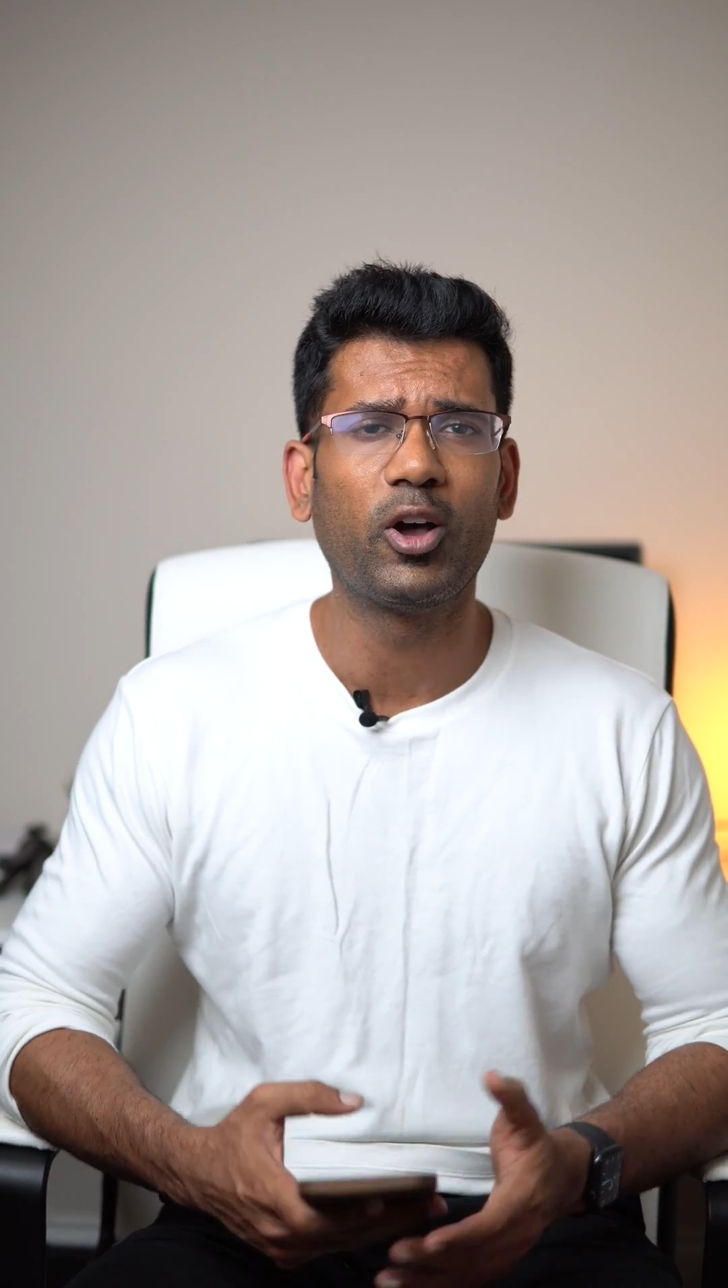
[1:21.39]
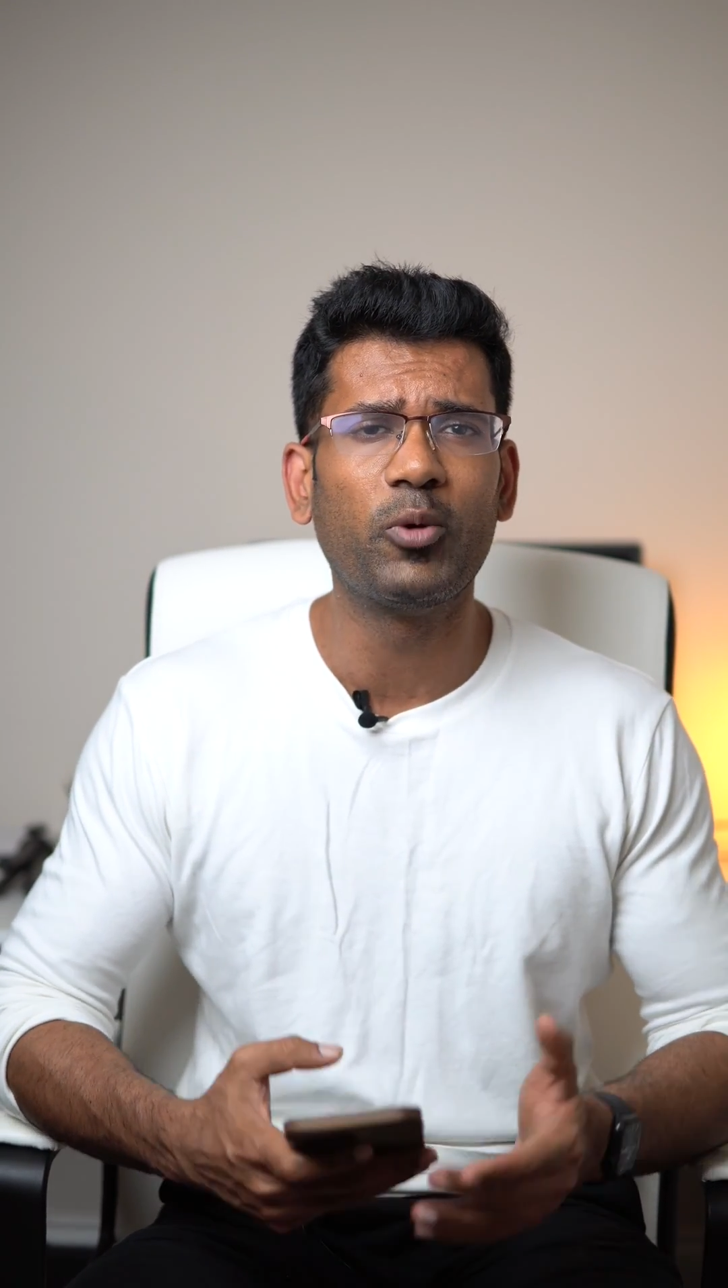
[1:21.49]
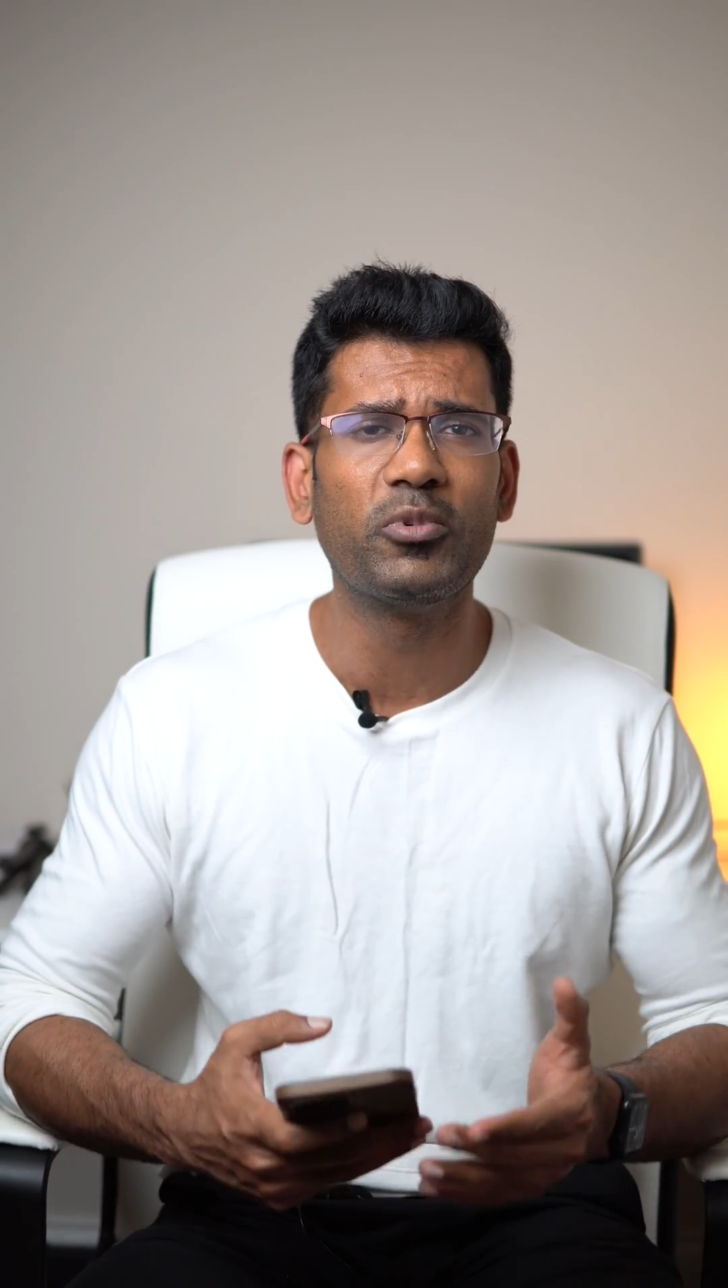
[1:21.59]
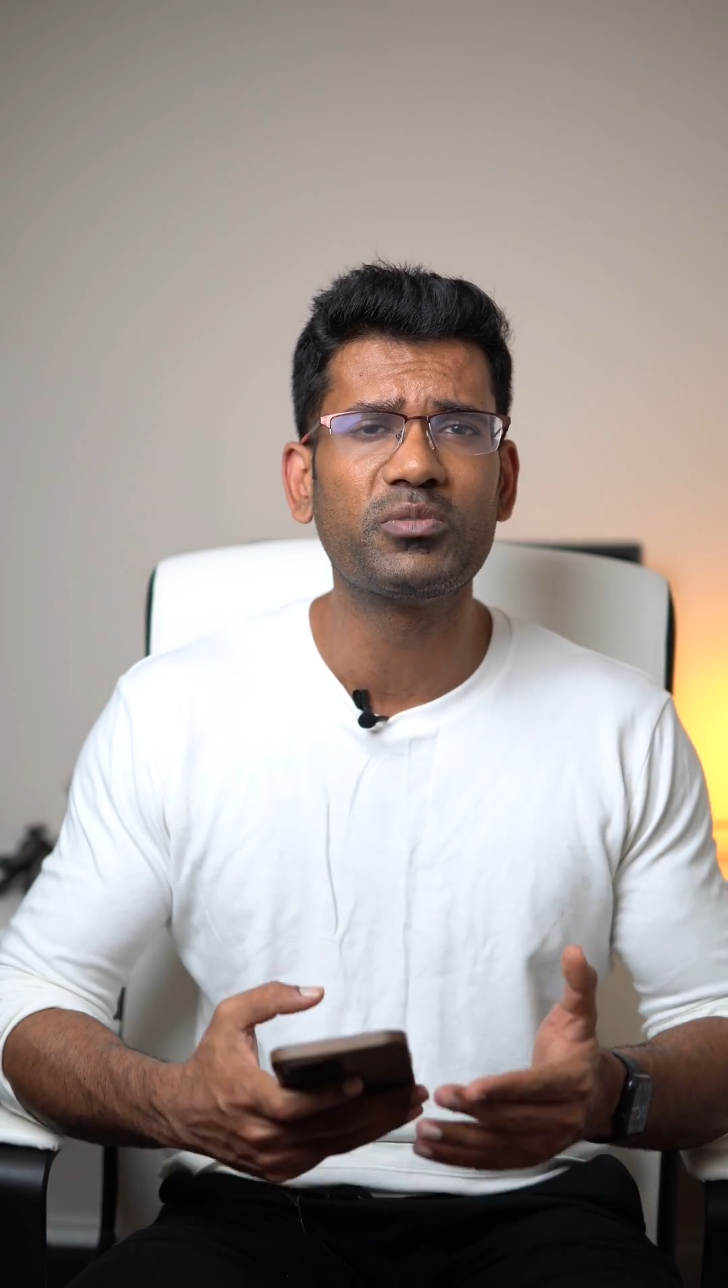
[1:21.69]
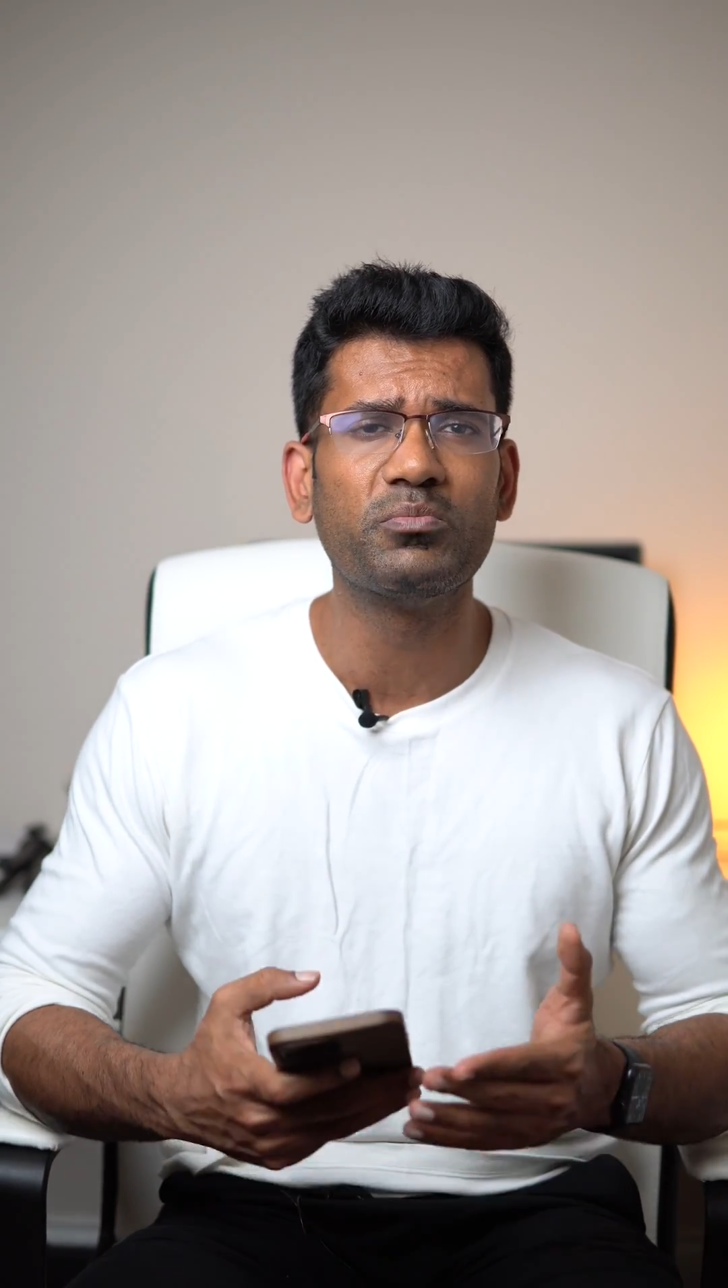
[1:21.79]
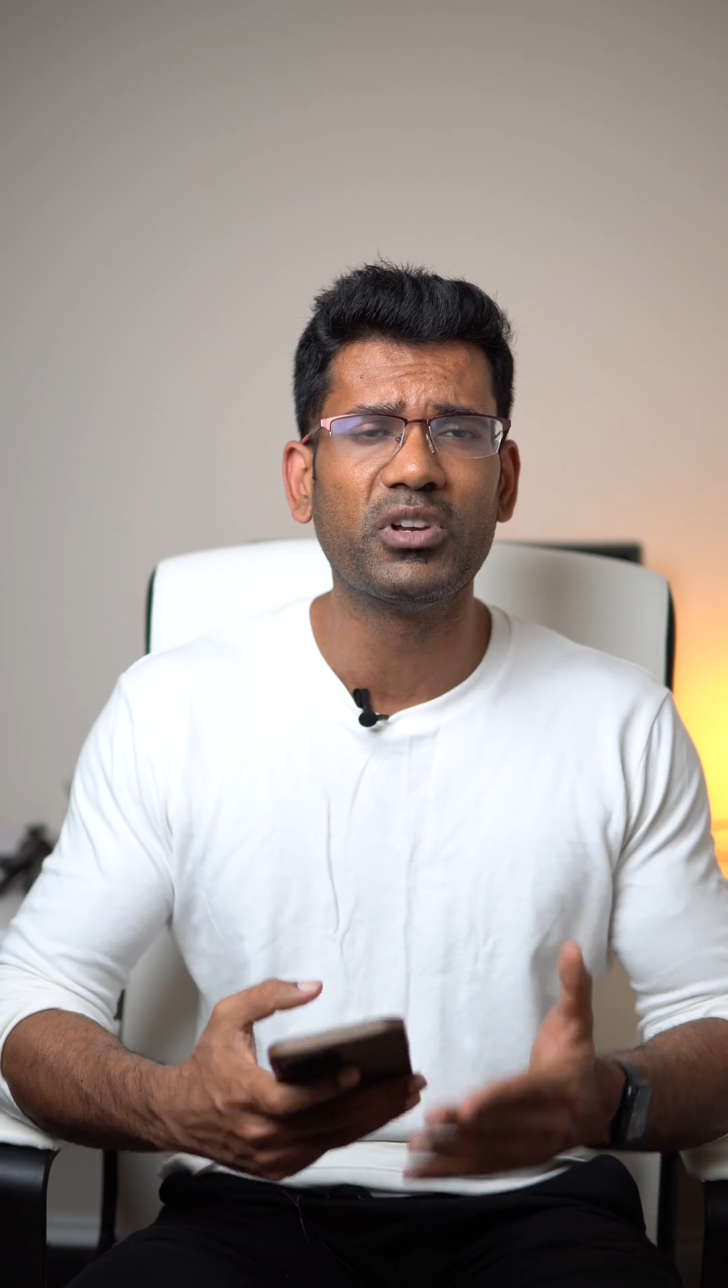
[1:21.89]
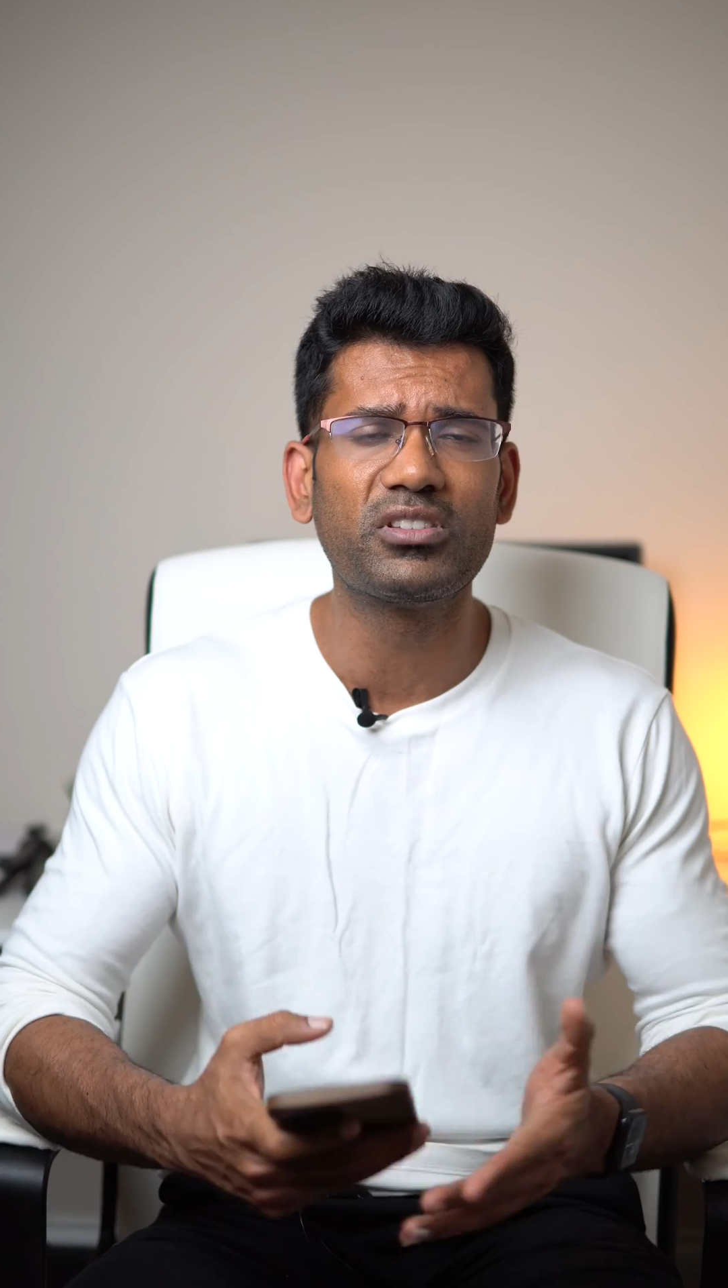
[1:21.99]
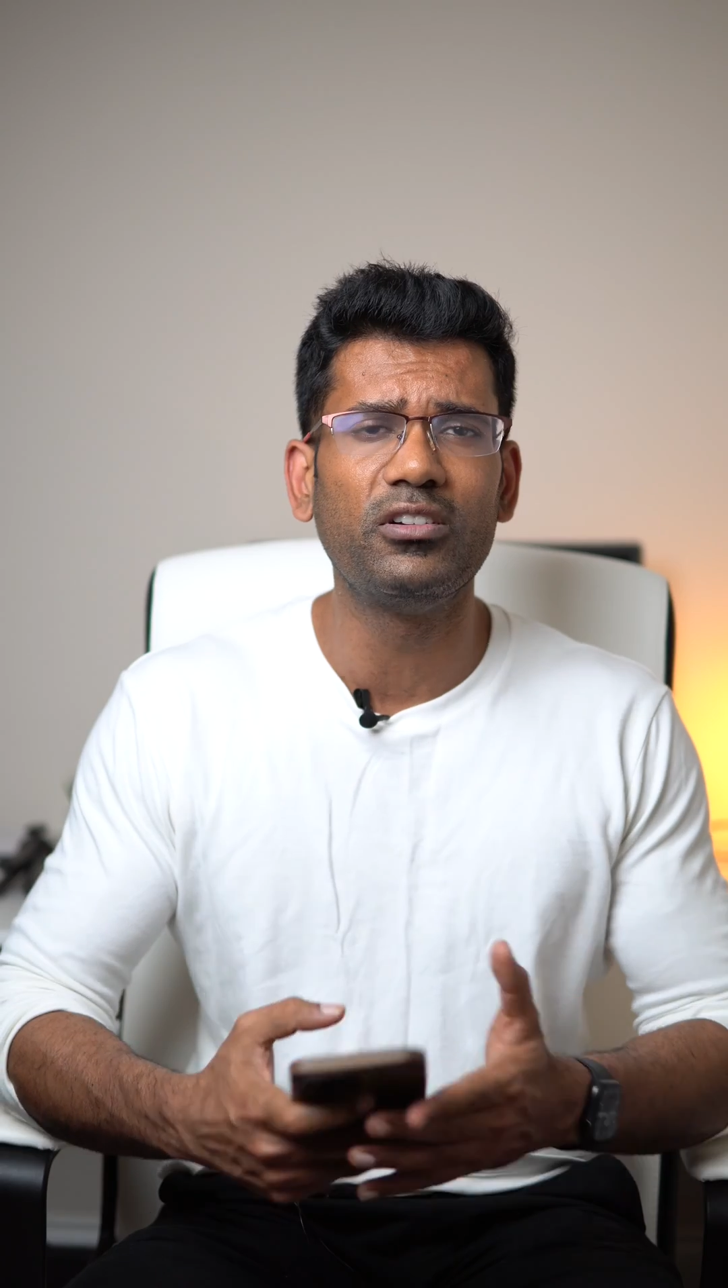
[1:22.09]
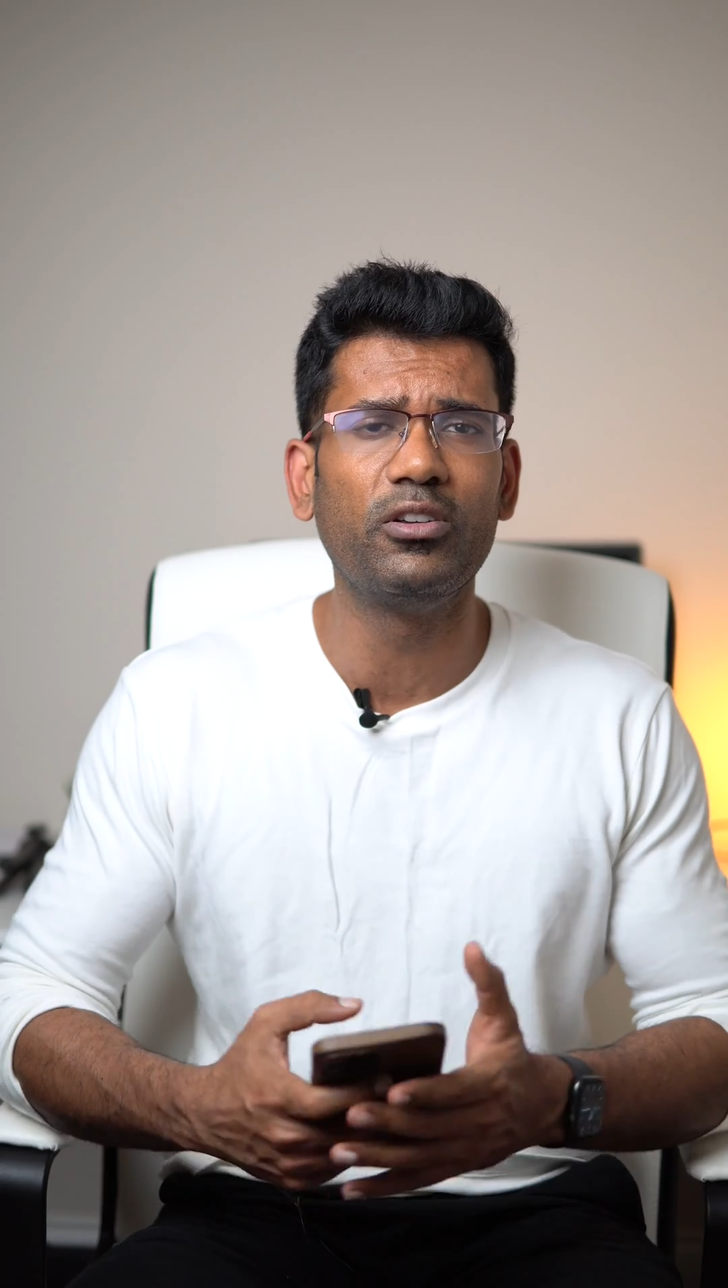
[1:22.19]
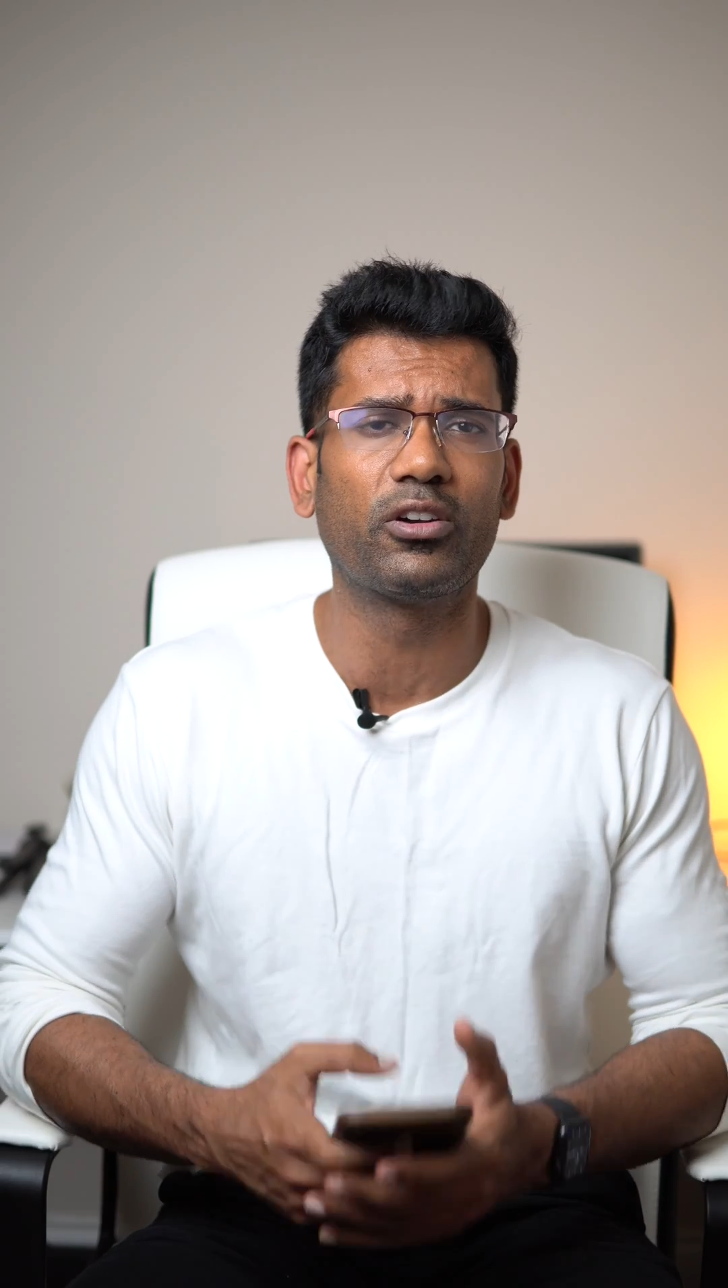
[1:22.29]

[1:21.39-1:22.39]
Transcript: how much muscle you